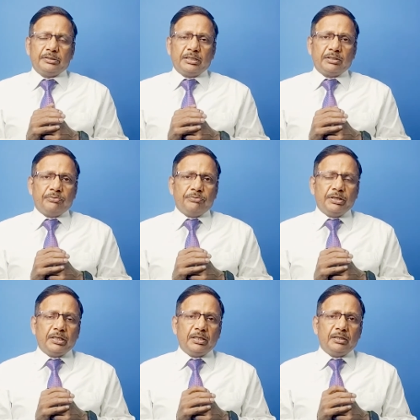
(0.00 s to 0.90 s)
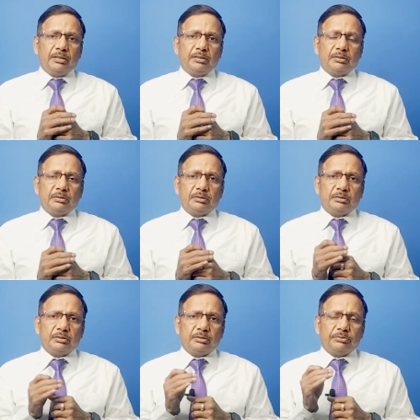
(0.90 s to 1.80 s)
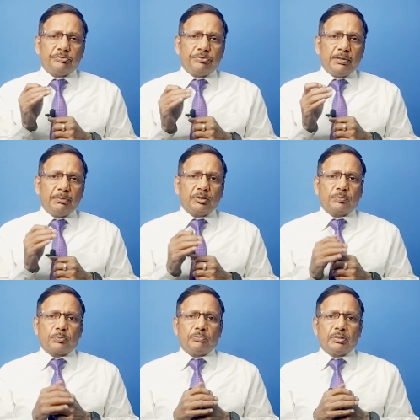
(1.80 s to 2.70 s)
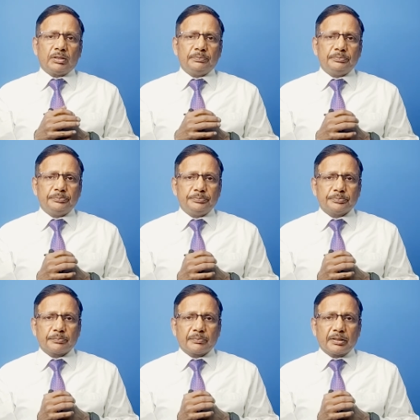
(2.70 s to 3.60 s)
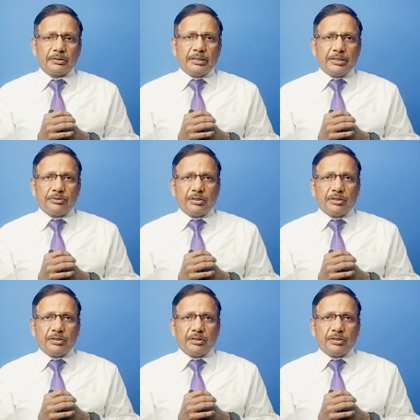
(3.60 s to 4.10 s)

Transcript: There is a very famous proverb that